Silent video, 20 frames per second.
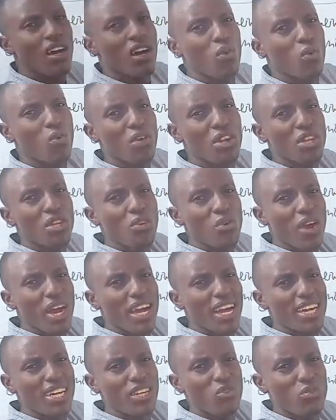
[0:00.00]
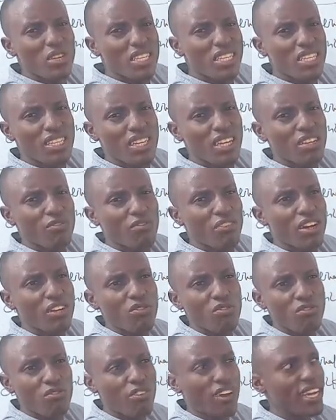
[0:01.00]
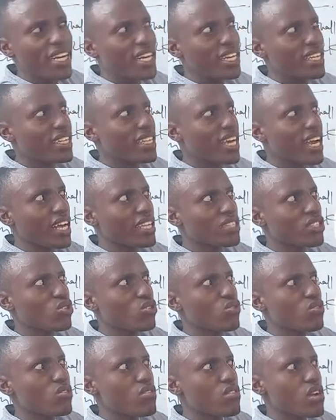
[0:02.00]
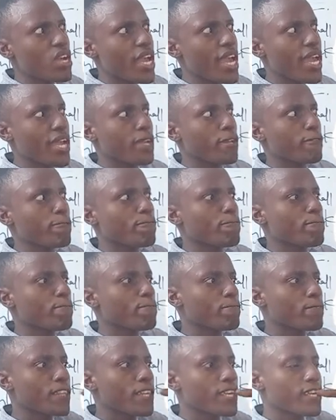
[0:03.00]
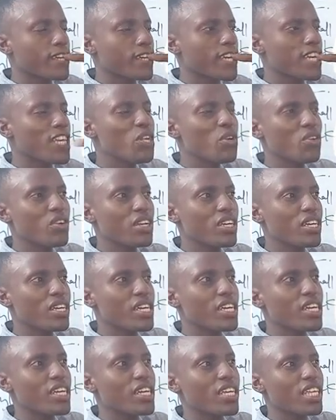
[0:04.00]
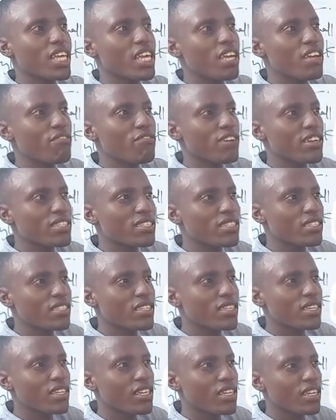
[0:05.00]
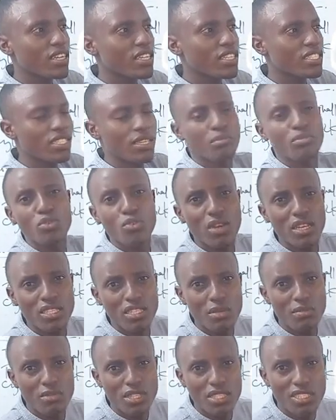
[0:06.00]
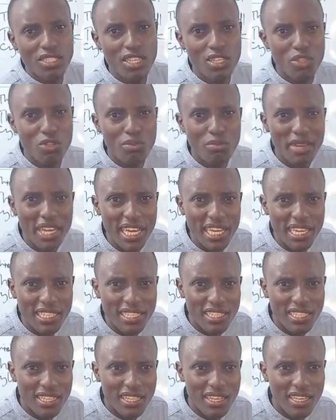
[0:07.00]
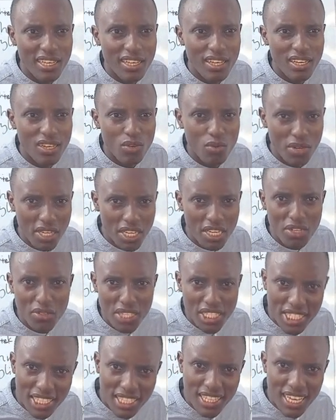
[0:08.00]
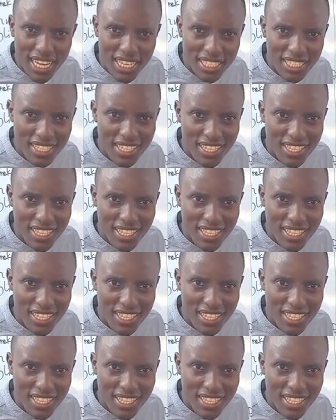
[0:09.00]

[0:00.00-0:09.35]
when you are calculating that value, finally they ask you, hey, can you give us some 2 assumptions that you made when calculating that?